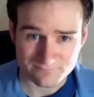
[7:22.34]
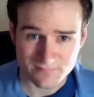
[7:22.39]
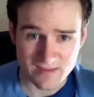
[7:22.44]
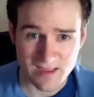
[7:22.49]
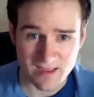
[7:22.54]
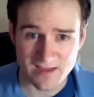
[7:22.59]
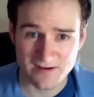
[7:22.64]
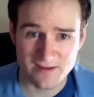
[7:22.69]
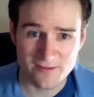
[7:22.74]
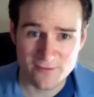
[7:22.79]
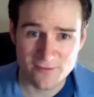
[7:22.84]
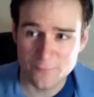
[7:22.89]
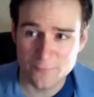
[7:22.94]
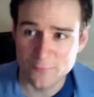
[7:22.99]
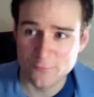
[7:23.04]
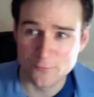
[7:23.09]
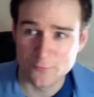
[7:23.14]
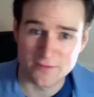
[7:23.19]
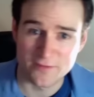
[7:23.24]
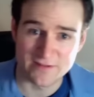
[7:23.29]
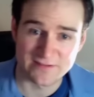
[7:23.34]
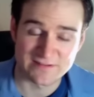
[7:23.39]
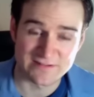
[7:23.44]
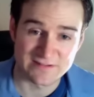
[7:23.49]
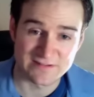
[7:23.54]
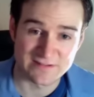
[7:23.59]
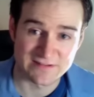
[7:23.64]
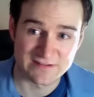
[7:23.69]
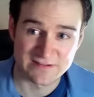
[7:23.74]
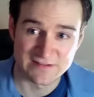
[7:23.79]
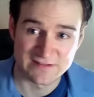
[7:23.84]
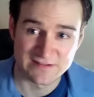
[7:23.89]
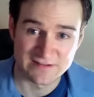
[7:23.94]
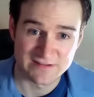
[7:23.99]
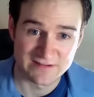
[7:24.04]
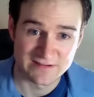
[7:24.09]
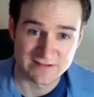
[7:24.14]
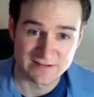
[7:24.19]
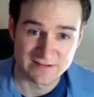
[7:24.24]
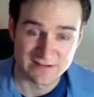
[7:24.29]
Another pool that's...
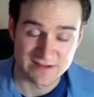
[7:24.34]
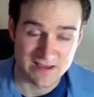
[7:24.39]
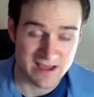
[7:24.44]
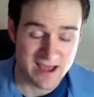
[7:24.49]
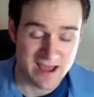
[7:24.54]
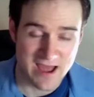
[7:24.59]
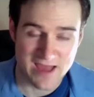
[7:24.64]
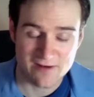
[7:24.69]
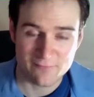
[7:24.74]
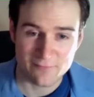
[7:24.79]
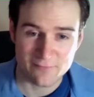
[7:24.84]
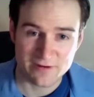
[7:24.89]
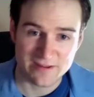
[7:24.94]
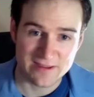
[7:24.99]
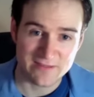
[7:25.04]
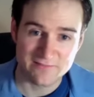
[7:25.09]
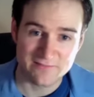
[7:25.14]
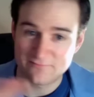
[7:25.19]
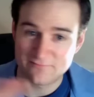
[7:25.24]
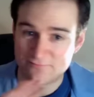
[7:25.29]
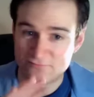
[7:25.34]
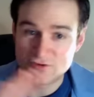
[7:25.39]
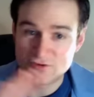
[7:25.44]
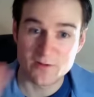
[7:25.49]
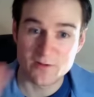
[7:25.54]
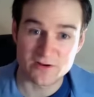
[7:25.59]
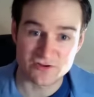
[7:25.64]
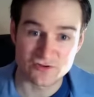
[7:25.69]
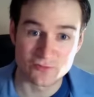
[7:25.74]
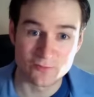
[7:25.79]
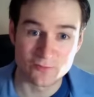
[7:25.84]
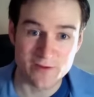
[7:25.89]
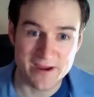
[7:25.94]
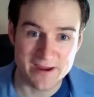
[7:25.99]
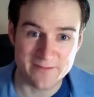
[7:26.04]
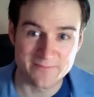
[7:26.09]
I don't want to give too much away,